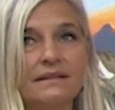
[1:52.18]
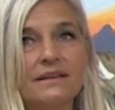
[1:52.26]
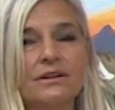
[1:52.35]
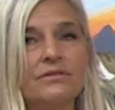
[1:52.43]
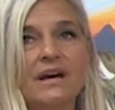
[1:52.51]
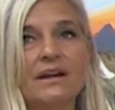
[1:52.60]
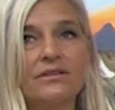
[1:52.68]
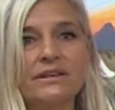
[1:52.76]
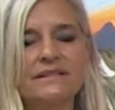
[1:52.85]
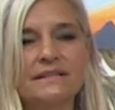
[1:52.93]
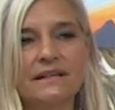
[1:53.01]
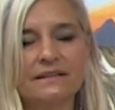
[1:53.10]
you know, not
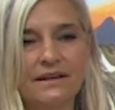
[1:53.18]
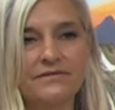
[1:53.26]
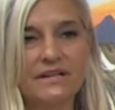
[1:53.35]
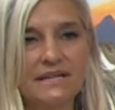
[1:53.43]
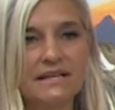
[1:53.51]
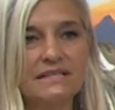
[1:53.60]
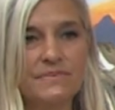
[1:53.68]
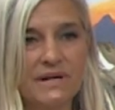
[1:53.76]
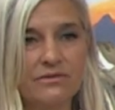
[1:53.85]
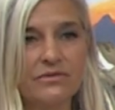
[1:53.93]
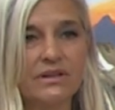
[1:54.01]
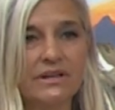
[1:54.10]
only did I love the kids, but
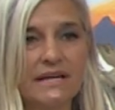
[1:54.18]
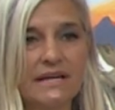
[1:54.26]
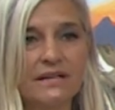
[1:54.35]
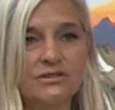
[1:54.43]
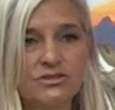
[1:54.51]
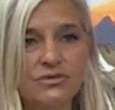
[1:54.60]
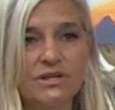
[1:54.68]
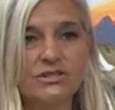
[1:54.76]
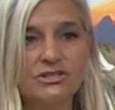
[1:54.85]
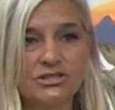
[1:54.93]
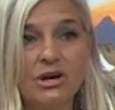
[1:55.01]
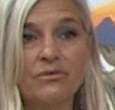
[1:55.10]
I really
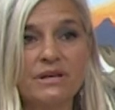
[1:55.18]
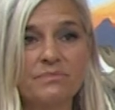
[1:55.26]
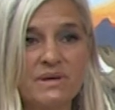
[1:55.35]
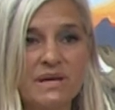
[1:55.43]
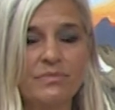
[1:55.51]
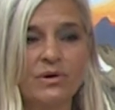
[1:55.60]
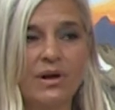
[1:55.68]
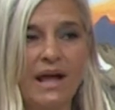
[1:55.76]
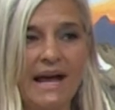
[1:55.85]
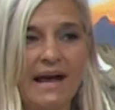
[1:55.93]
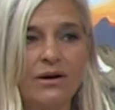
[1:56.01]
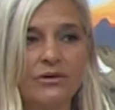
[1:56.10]
enjoyed showing people
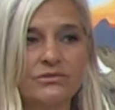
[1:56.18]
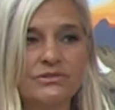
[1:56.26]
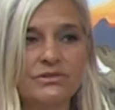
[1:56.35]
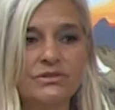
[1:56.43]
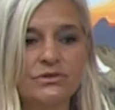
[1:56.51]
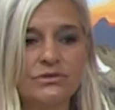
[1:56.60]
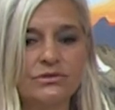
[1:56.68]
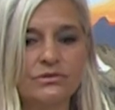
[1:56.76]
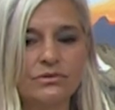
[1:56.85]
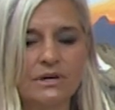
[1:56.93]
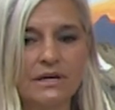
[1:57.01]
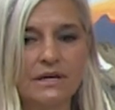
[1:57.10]
how
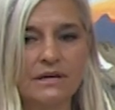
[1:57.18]
to